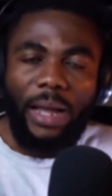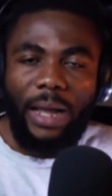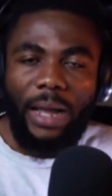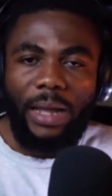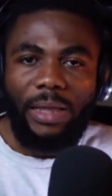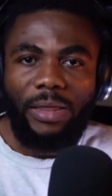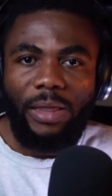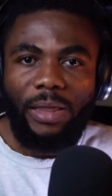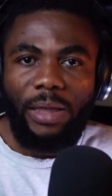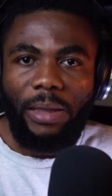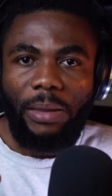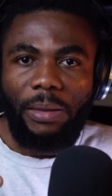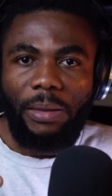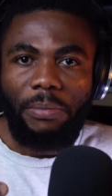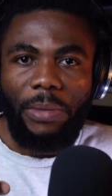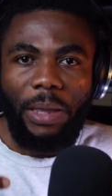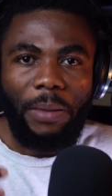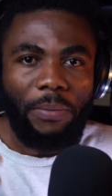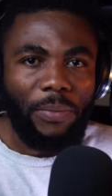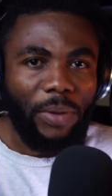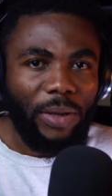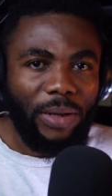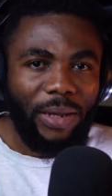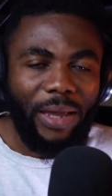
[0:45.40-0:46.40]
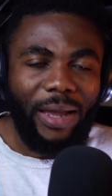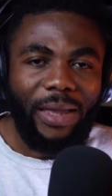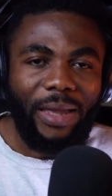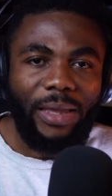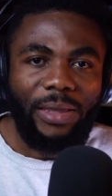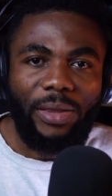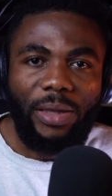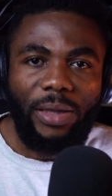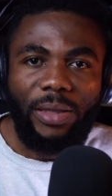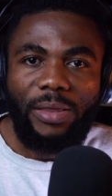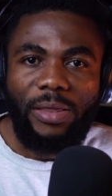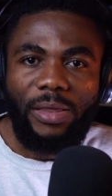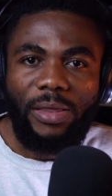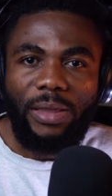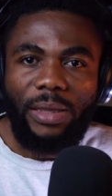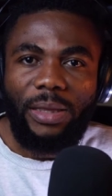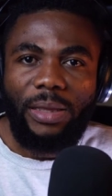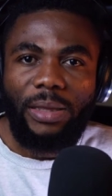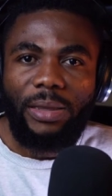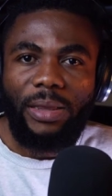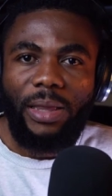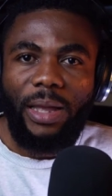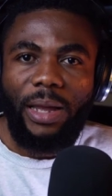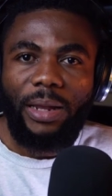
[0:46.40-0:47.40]
as a, a media
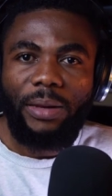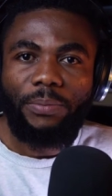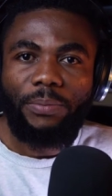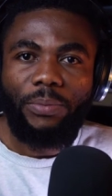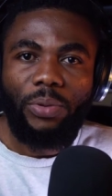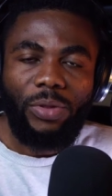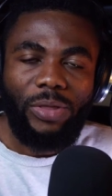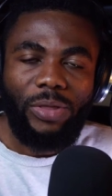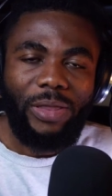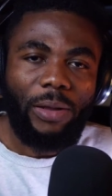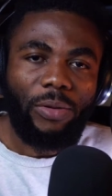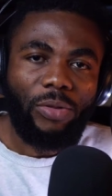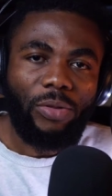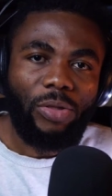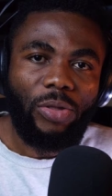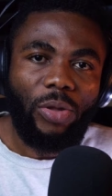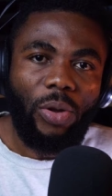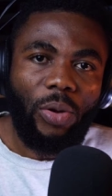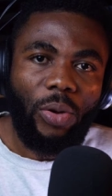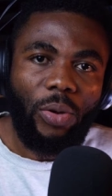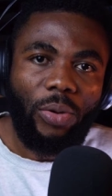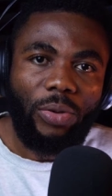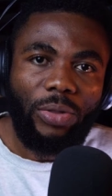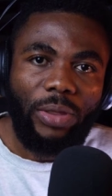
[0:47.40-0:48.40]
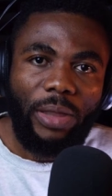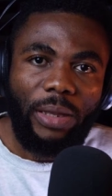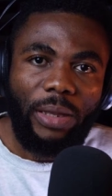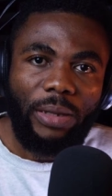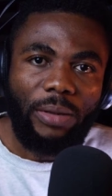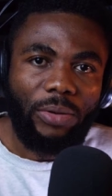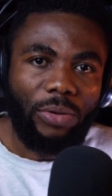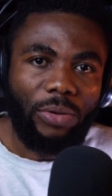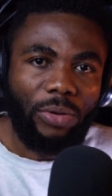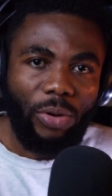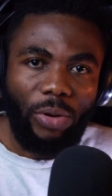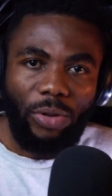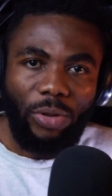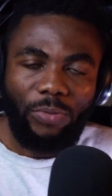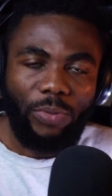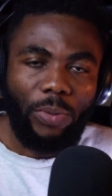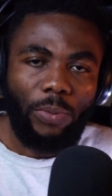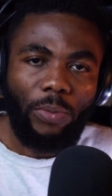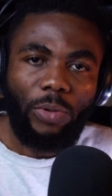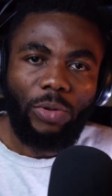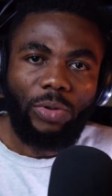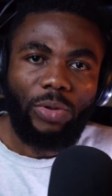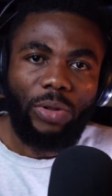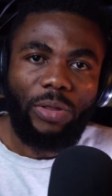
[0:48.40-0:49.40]
agency that puts out songs and does
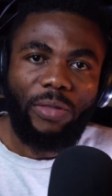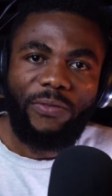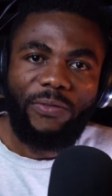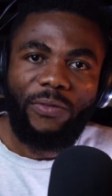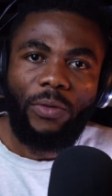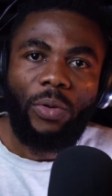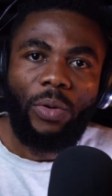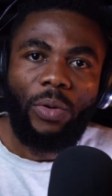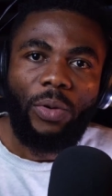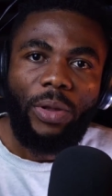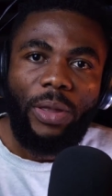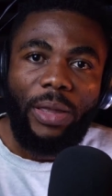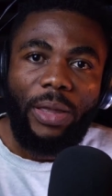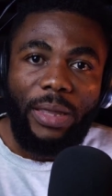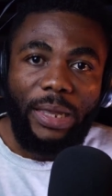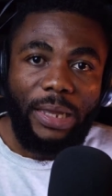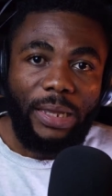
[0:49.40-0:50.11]
promotions for